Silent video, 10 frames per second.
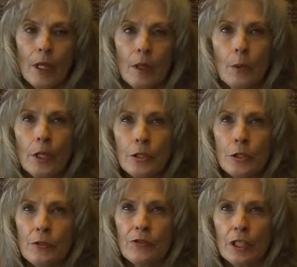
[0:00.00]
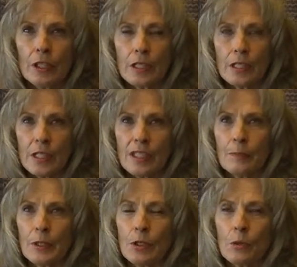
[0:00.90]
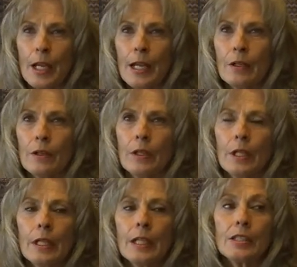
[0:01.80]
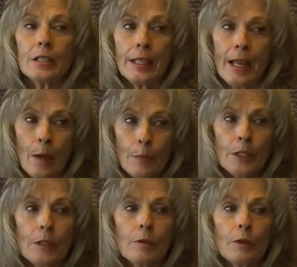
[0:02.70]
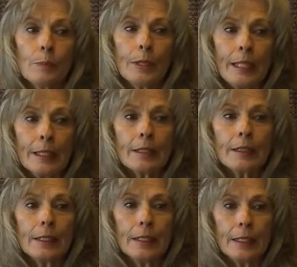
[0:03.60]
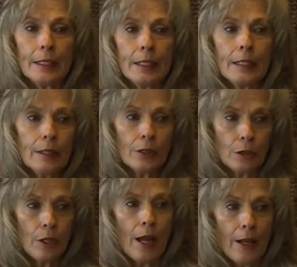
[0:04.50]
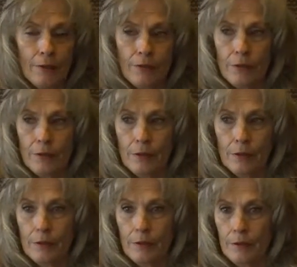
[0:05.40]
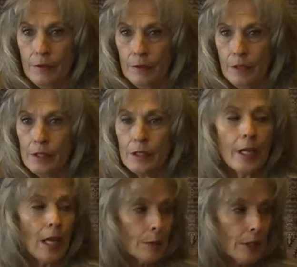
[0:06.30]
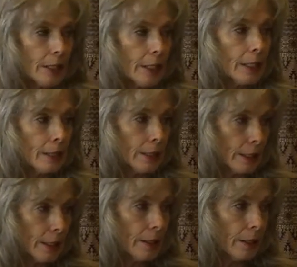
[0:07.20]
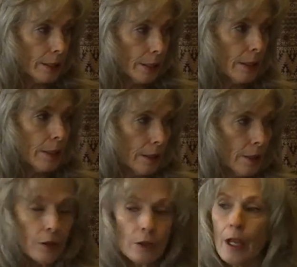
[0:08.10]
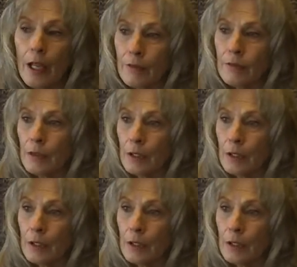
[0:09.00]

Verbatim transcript: once you feel a sense of betrayal, it's going to happen repeatedly in your life. It's going to happen again and again and again in your life.